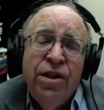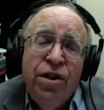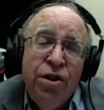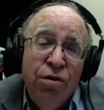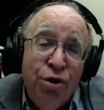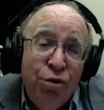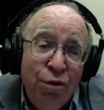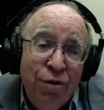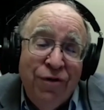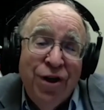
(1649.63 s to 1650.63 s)
is so true
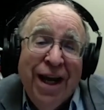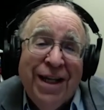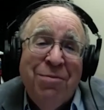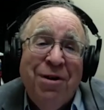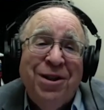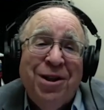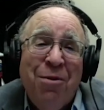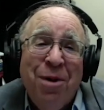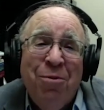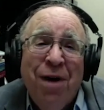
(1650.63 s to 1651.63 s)
of Shakespeare in so
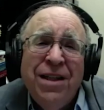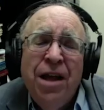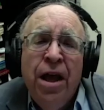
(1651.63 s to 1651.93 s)
many ways,